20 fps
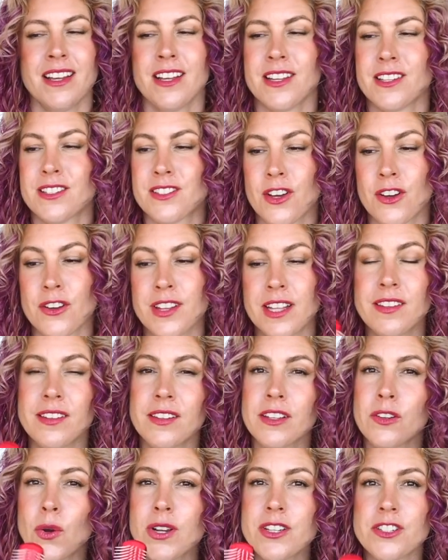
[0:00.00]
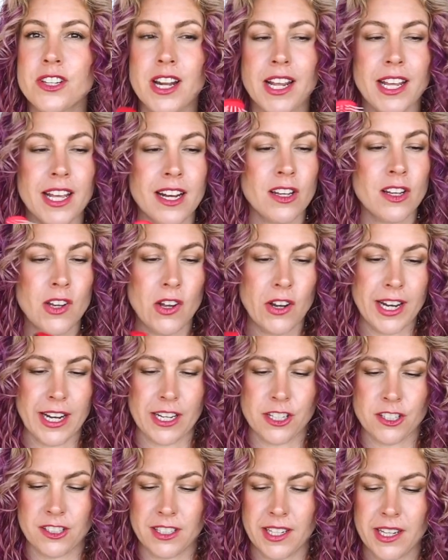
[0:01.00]
So this is a question I get a lot
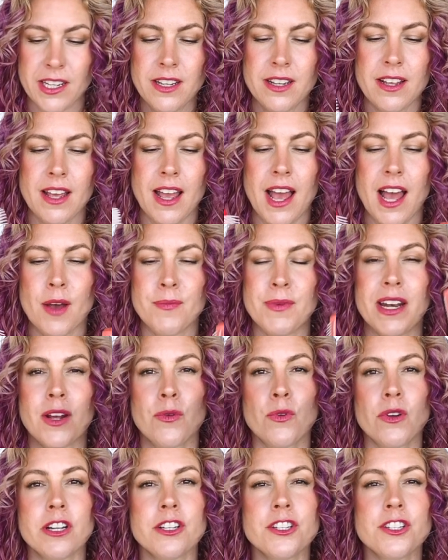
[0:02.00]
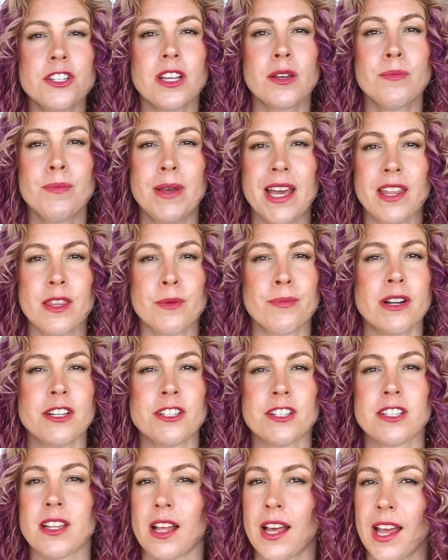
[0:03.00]
actually, and I wanted to compare the
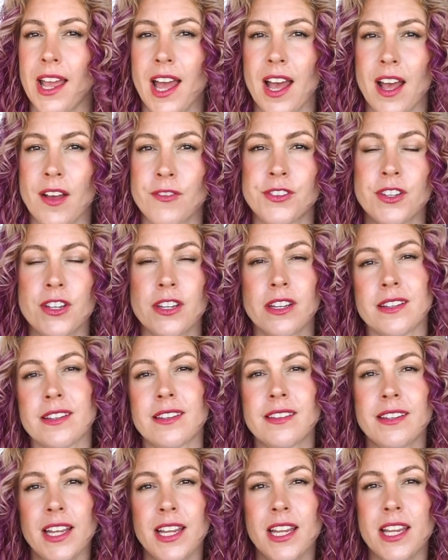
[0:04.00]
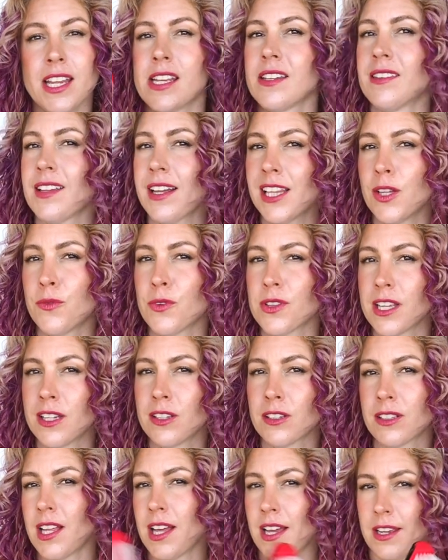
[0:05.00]
brushes I have so you can see exactly what they
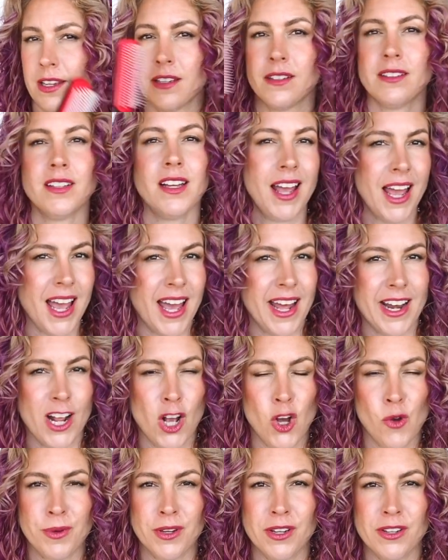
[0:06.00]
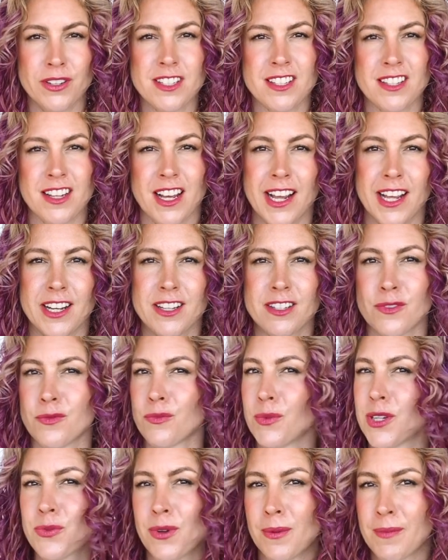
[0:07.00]
look like and help you decide
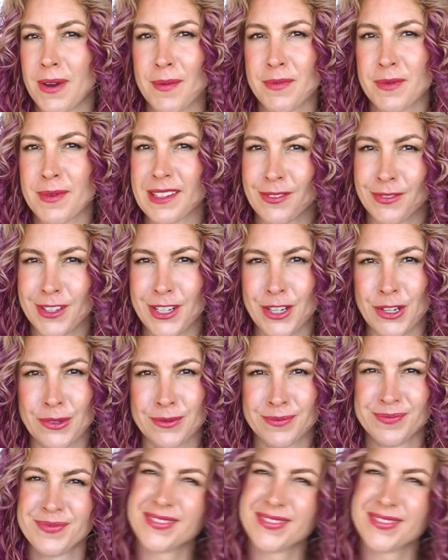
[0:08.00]
which one might be best for you.